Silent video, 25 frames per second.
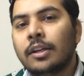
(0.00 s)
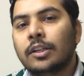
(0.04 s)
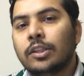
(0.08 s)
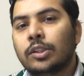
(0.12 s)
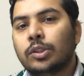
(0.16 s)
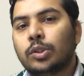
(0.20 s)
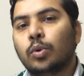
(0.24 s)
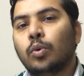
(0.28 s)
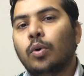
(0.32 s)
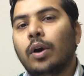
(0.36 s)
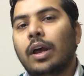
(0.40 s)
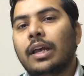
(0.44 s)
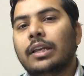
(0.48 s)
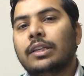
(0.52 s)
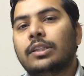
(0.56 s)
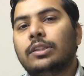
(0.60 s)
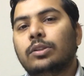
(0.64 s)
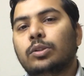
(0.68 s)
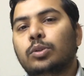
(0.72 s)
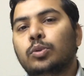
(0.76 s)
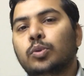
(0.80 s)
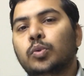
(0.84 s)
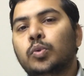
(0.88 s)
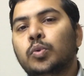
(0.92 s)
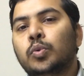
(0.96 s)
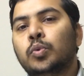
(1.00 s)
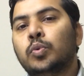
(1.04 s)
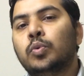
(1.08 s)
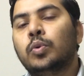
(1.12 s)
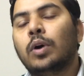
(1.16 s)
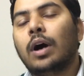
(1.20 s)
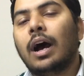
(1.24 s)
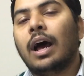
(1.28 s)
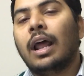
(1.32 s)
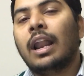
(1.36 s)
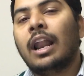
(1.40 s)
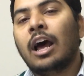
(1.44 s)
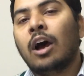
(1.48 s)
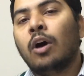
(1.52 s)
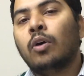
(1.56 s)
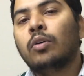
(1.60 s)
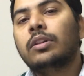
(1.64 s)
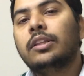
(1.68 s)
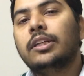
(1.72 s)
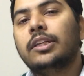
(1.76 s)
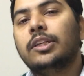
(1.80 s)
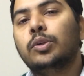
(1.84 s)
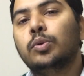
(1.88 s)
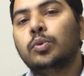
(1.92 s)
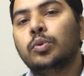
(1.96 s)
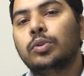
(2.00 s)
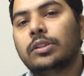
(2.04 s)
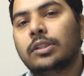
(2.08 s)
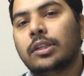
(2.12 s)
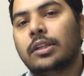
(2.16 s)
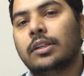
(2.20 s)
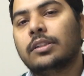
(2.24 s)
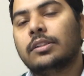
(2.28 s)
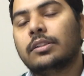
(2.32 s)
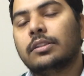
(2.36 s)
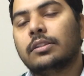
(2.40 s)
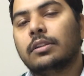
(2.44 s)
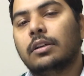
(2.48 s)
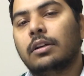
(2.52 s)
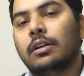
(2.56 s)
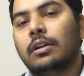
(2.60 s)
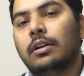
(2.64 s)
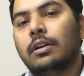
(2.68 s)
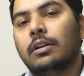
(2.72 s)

so as to allow the users